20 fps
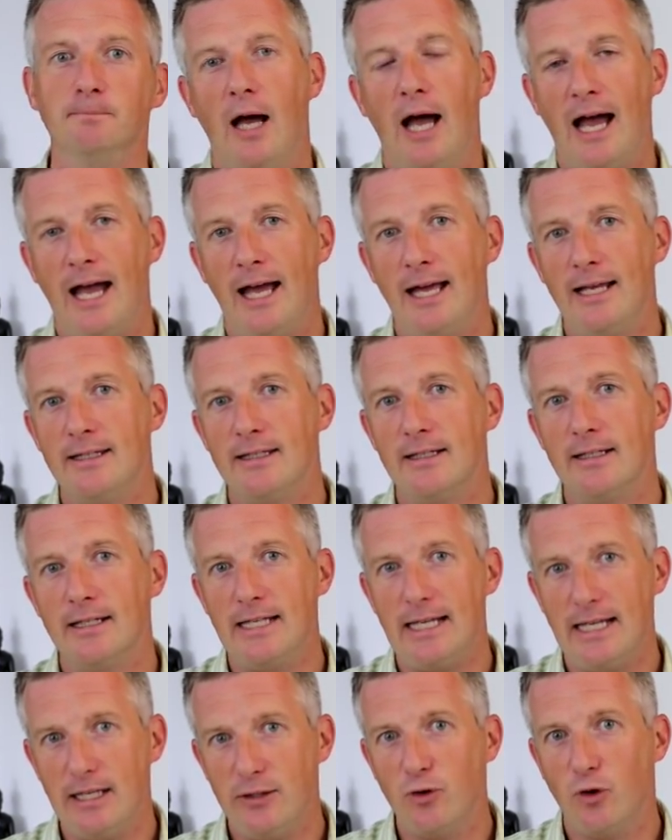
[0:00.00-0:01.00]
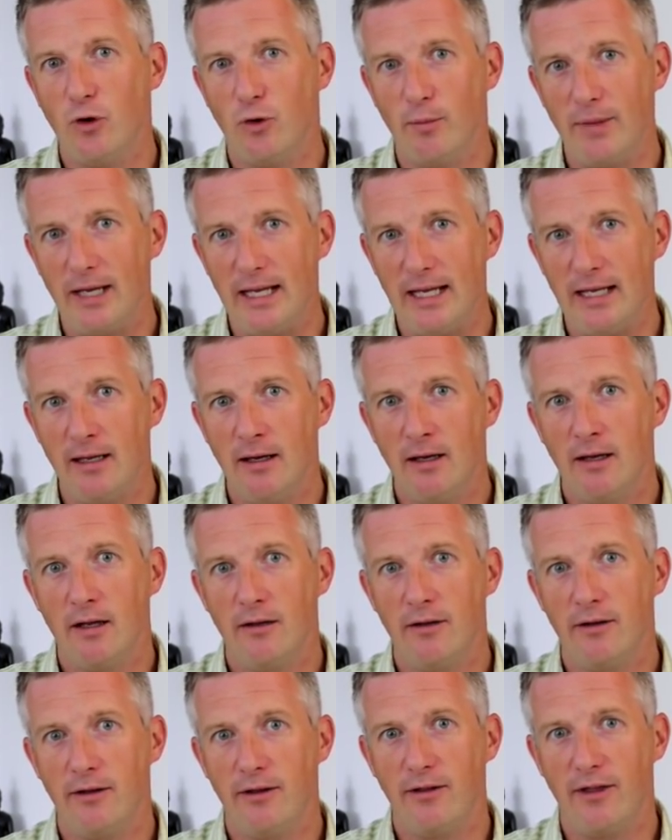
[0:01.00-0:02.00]
And he taught me
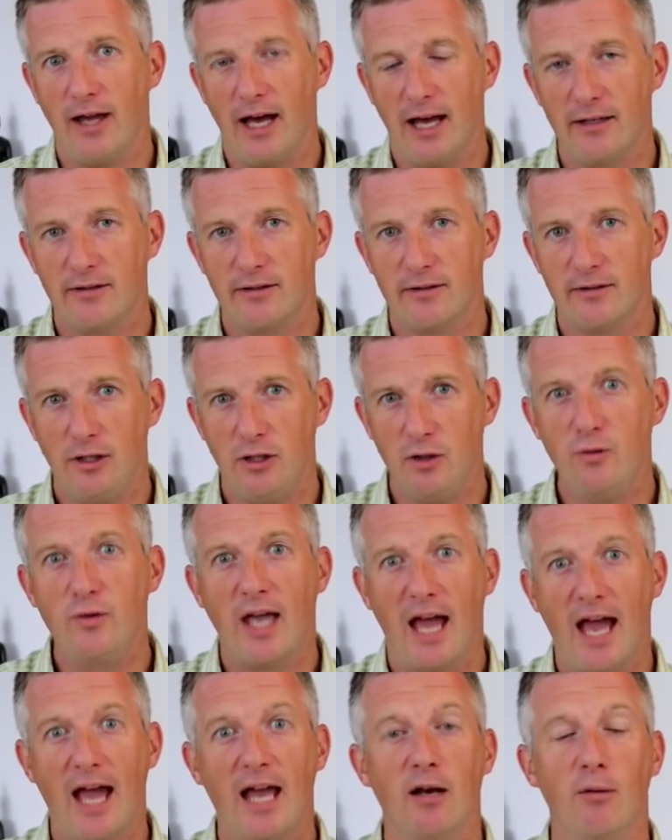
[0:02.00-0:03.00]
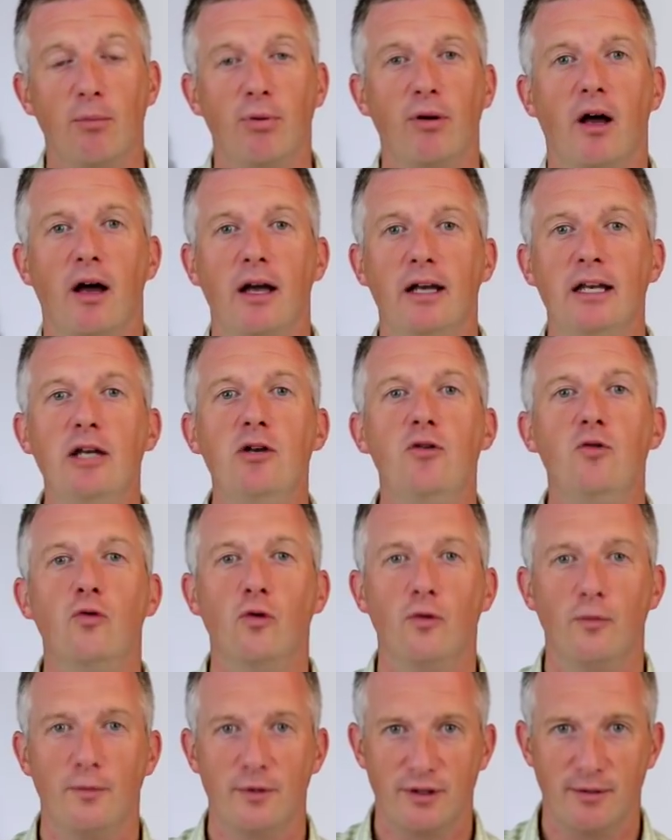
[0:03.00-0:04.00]
that you can apply an
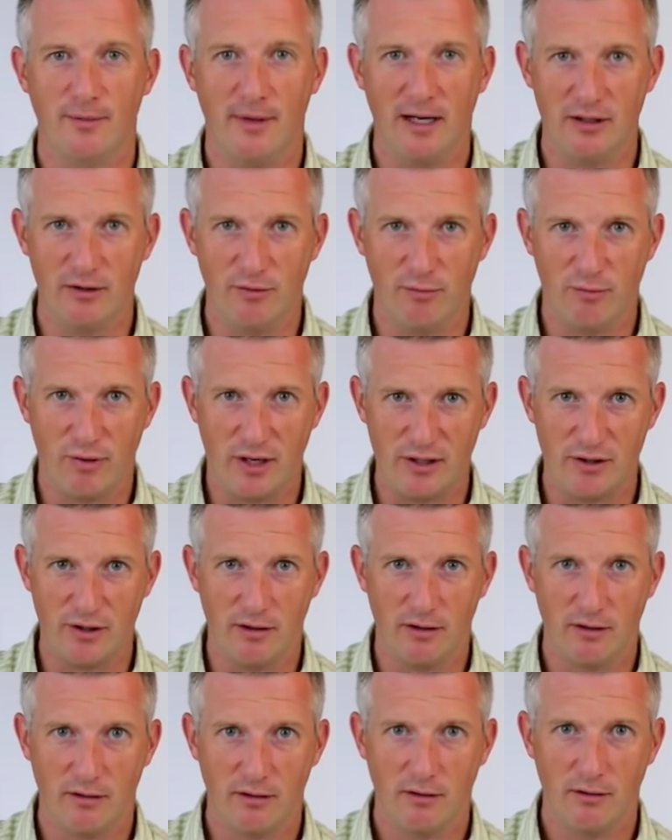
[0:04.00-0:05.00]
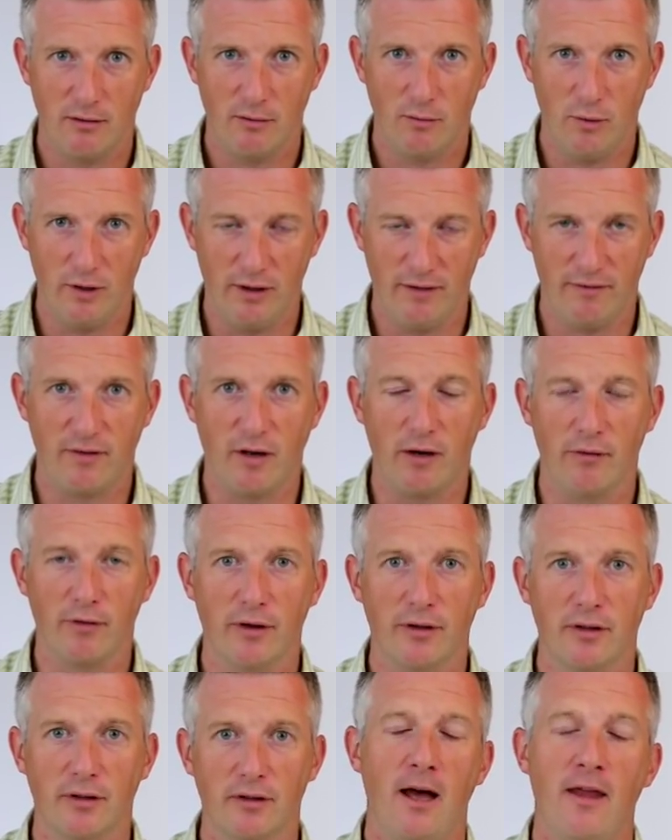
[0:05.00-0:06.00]
enormous amount of pressure with a fly
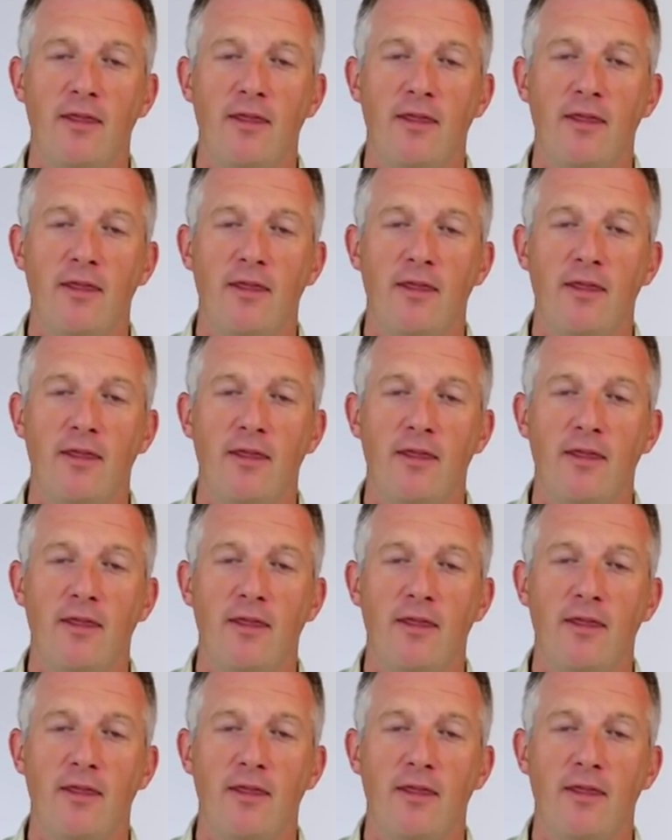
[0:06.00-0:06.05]
rod.